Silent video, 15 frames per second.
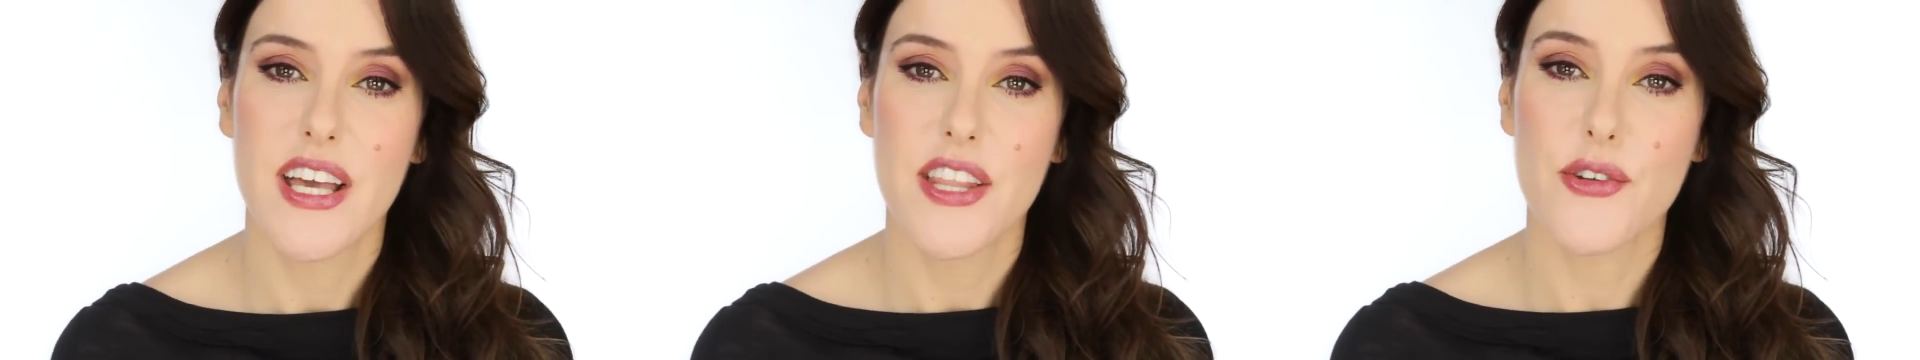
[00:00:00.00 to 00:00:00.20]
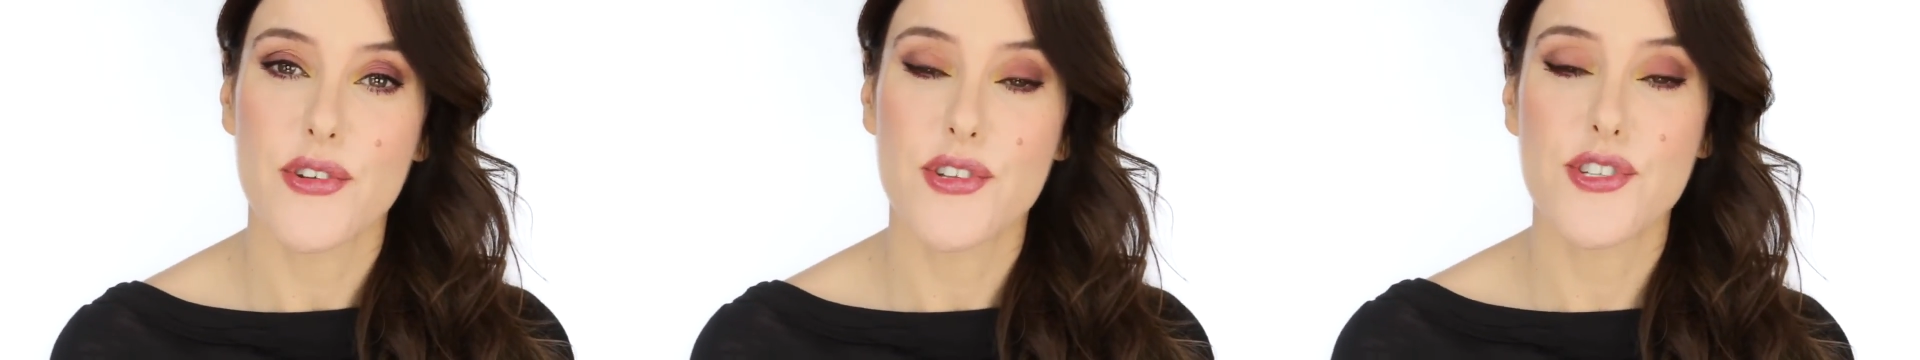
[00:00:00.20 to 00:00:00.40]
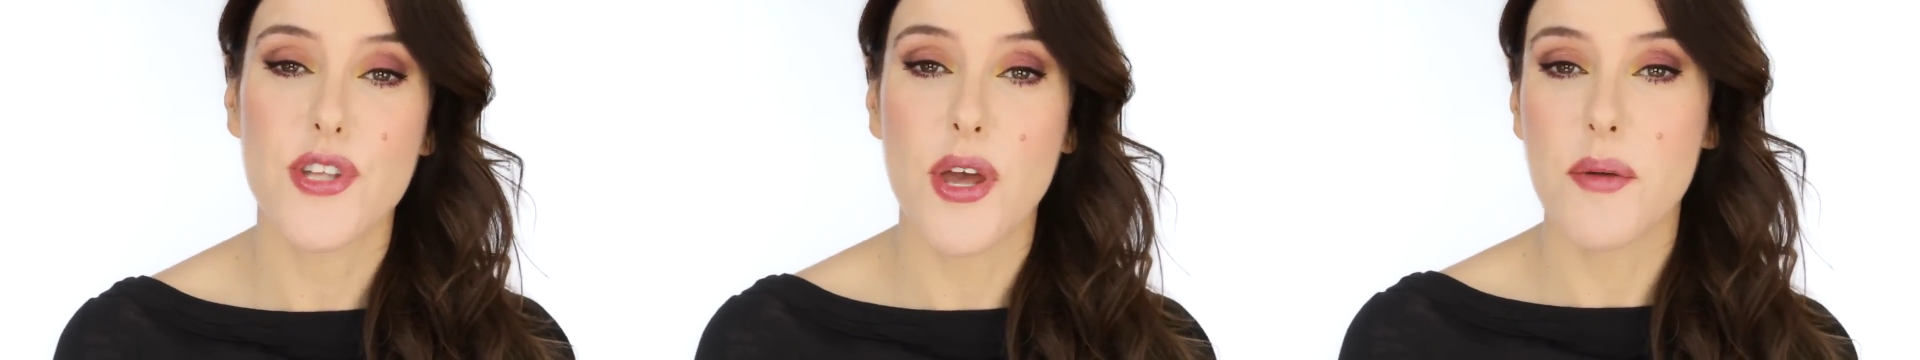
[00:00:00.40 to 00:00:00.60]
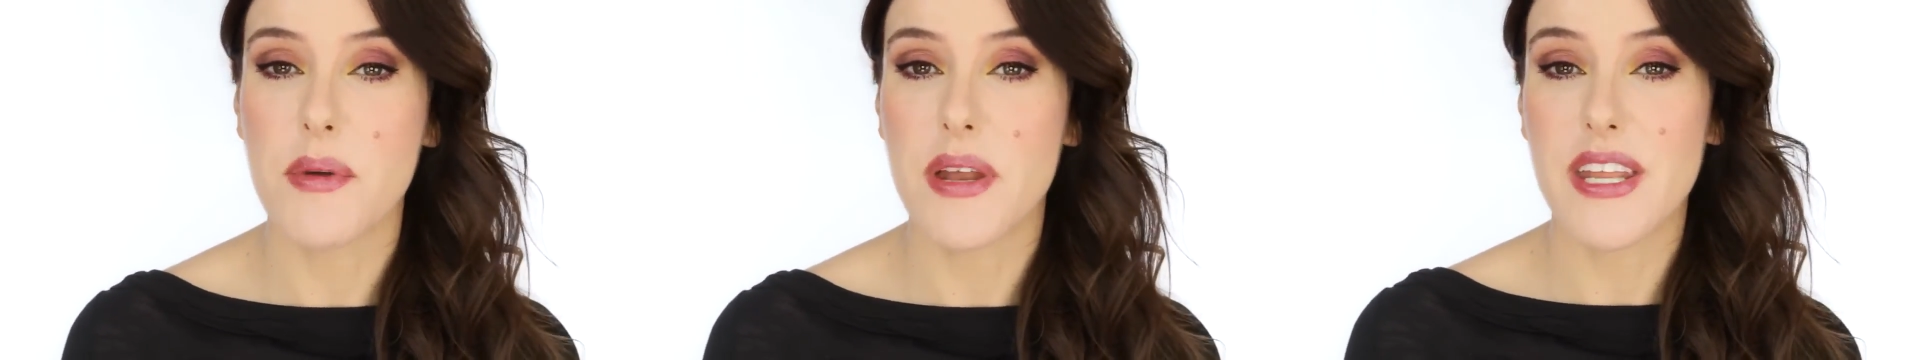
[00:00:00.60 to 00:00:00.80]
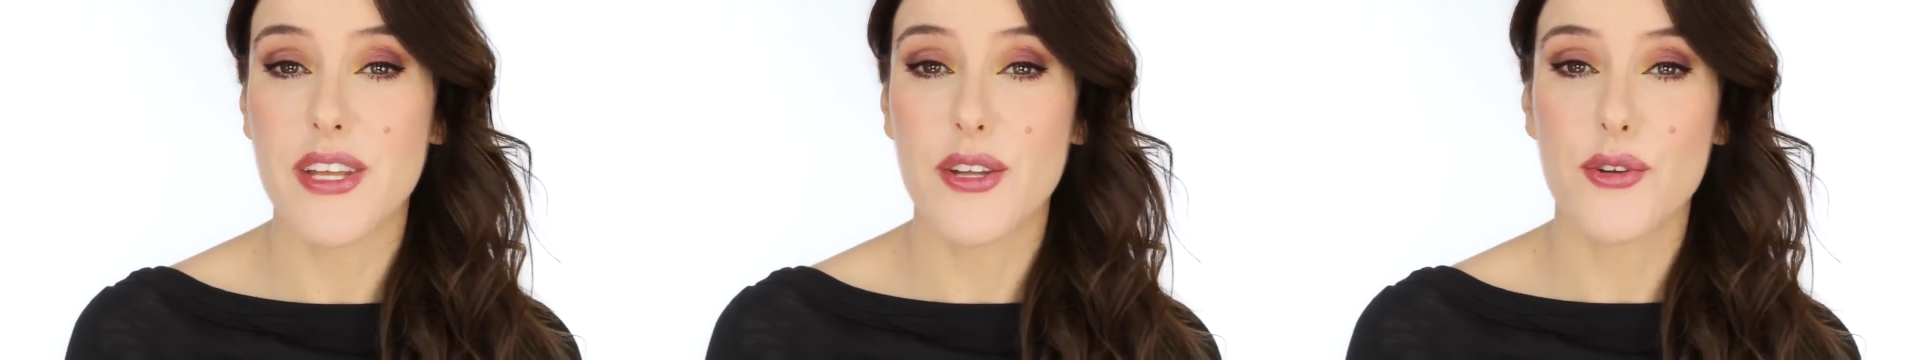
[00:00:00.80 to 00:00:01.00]
There are so
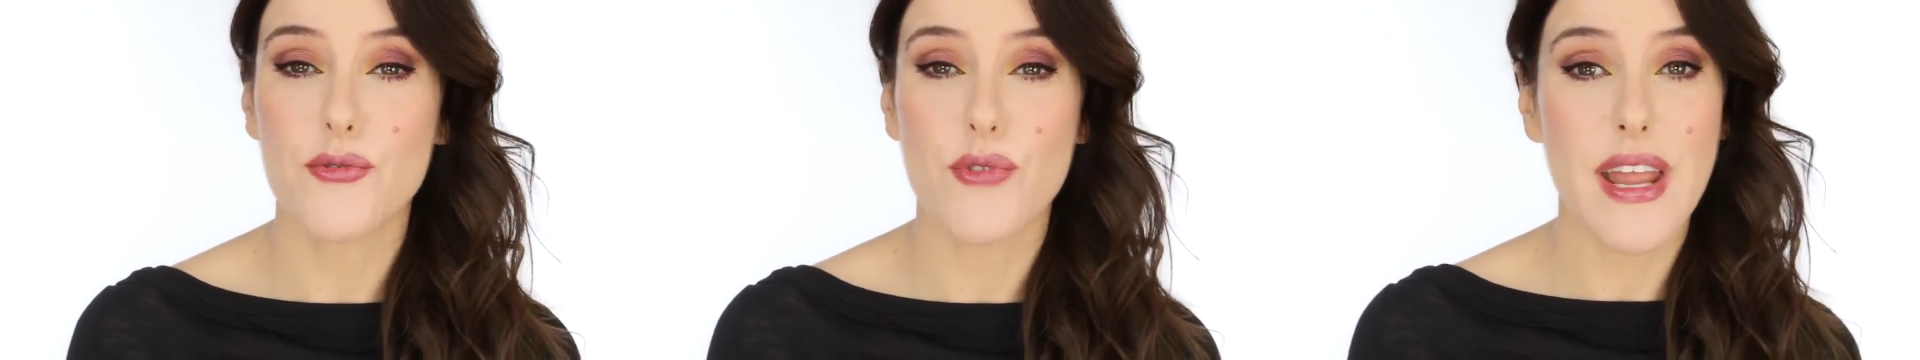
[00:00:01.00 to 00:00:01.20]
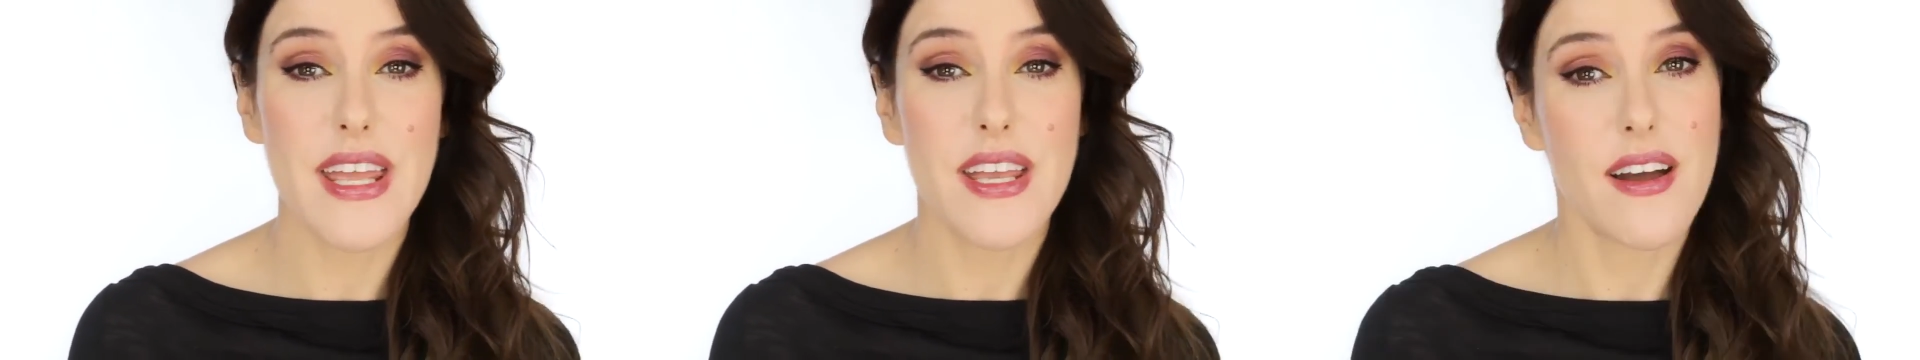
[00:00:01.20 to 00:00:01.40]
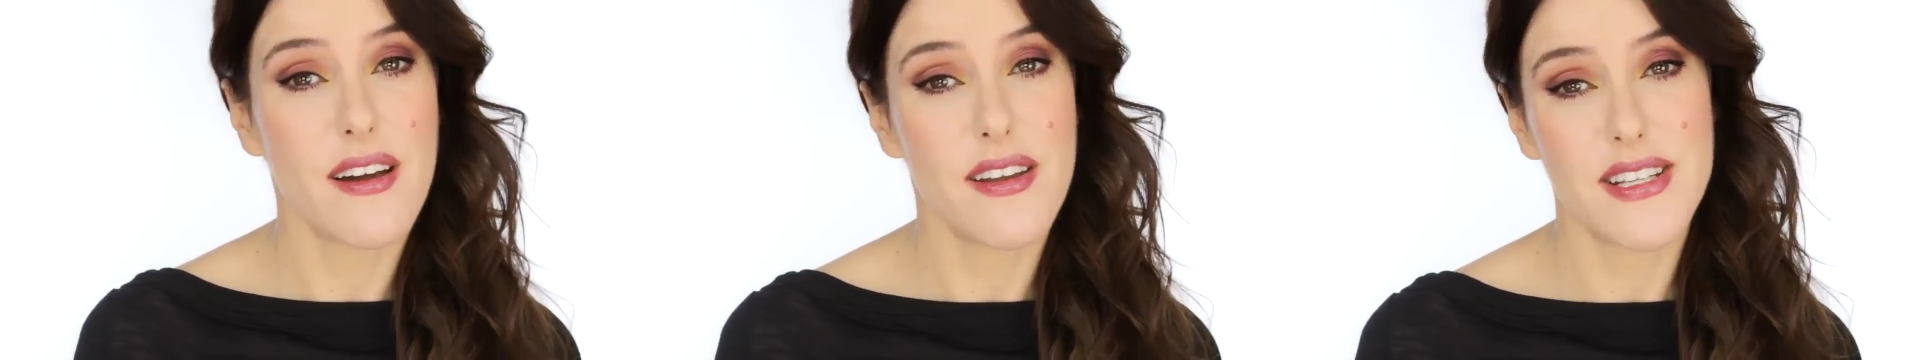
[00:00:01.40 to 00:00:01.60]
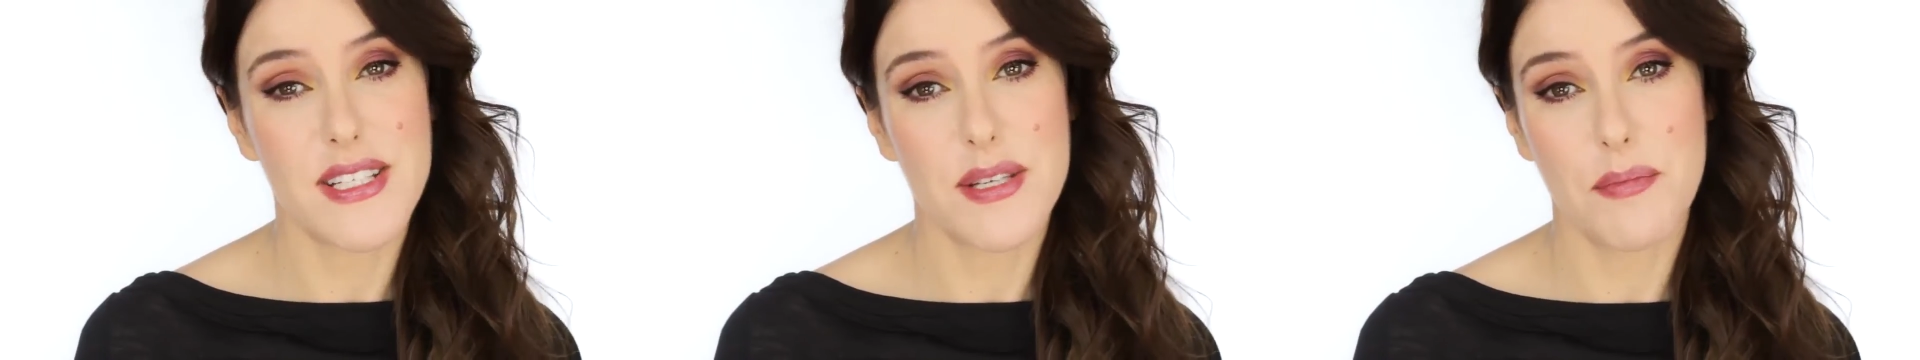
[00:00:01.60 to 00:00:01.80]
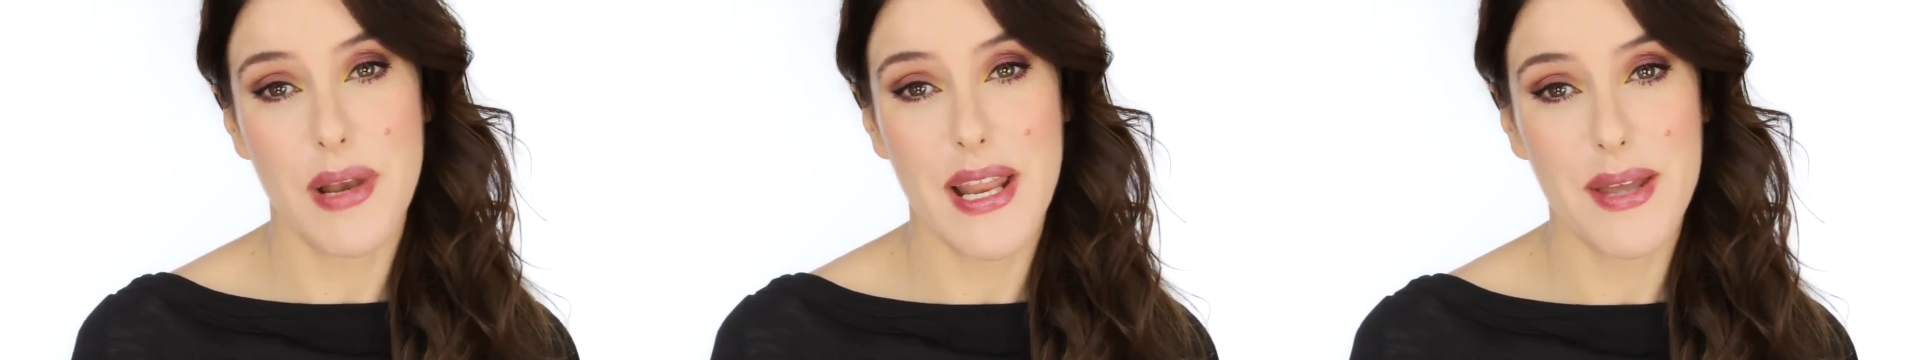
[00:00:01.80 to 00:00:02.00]
many great colours
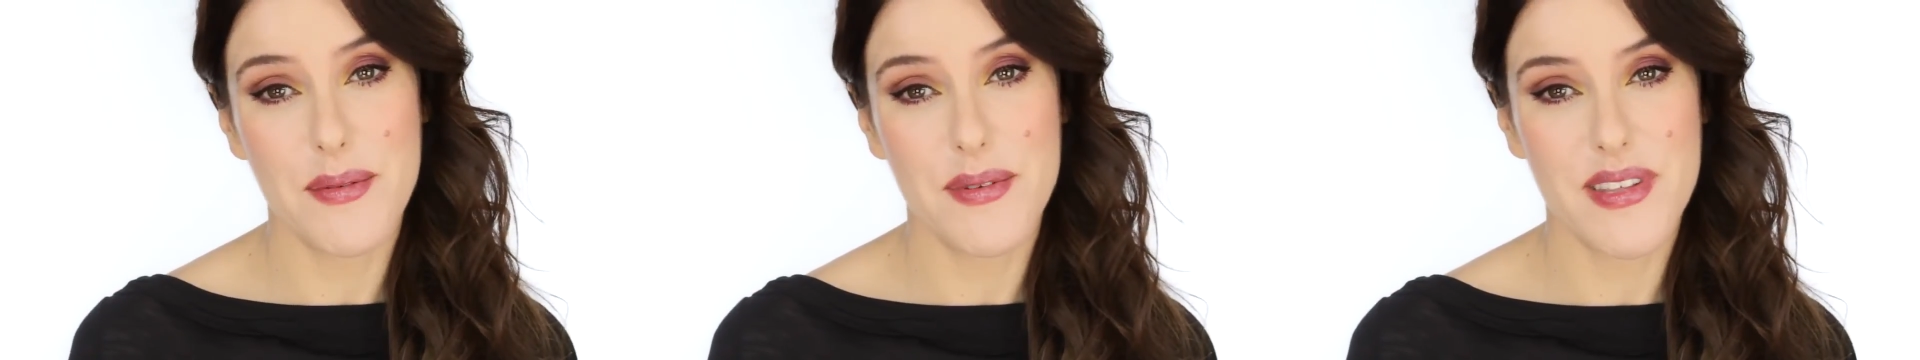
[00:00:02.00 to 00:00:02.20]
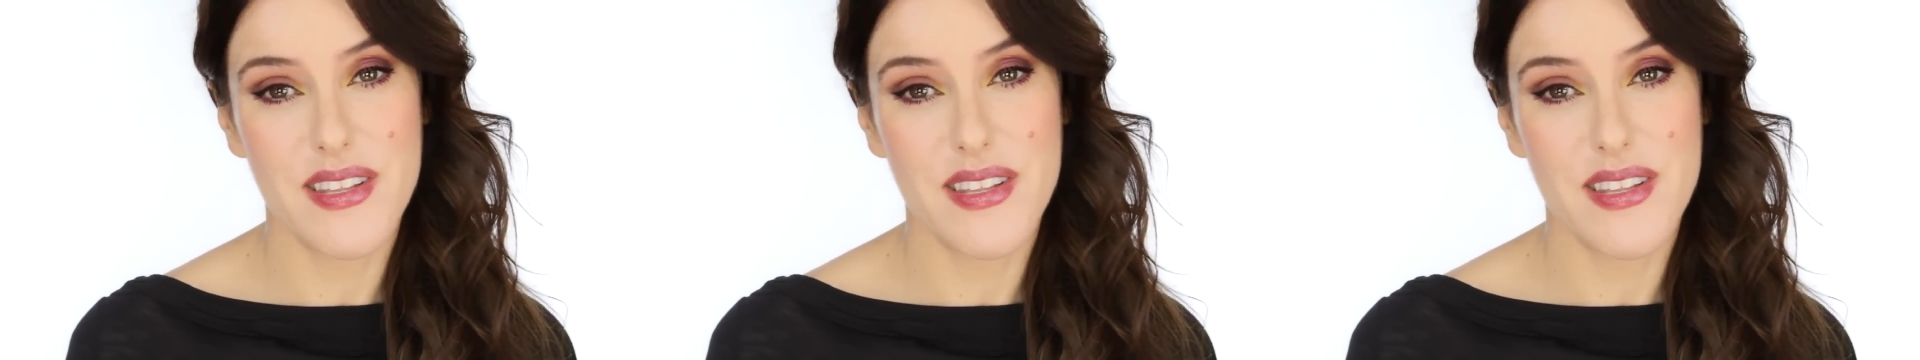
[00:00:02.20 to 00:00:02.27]
to play with